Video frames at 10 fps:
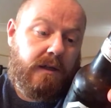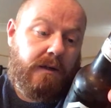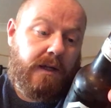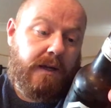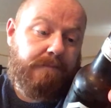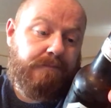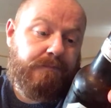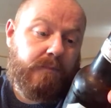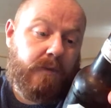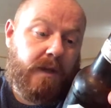Oh uh, yeah,
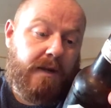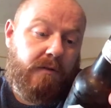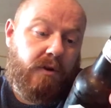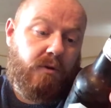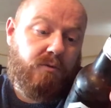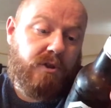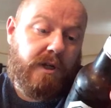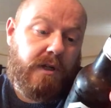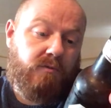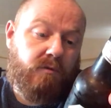
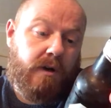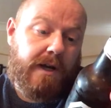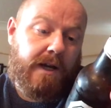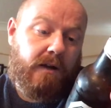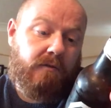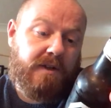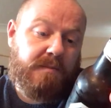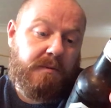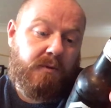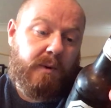Karakuchi, dry and
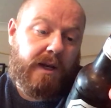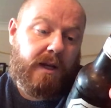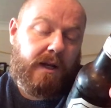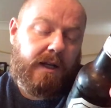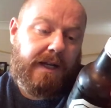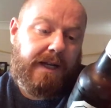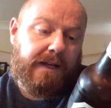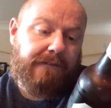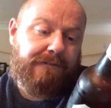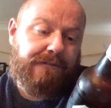crisp with quick,
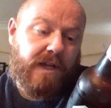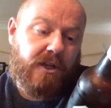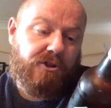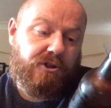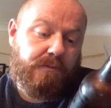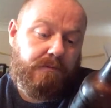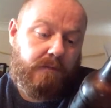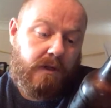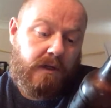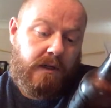clean finish.
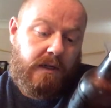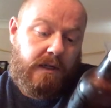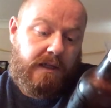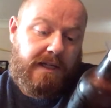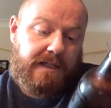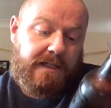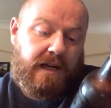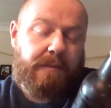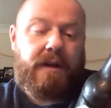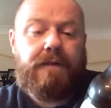This is
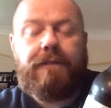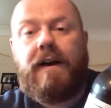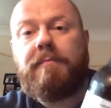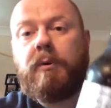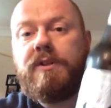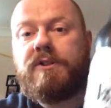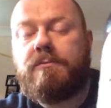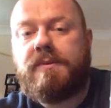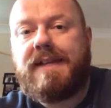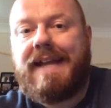coming in at 5.2%
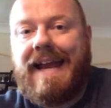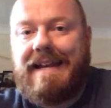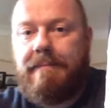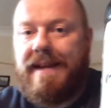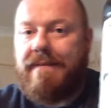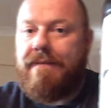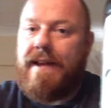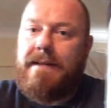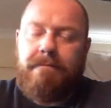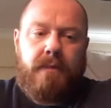
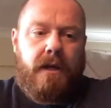ABV.